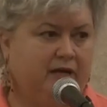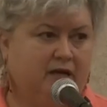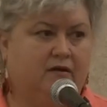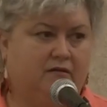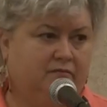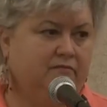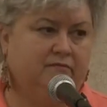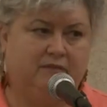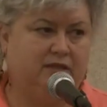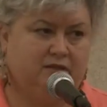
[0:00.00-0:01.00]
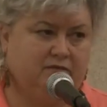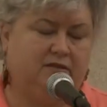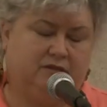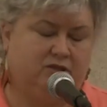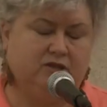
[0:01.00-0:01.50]
maker.
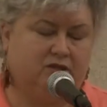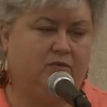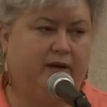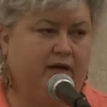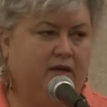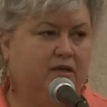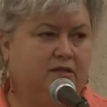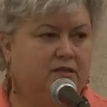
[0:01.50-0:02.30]
It's just the way it is.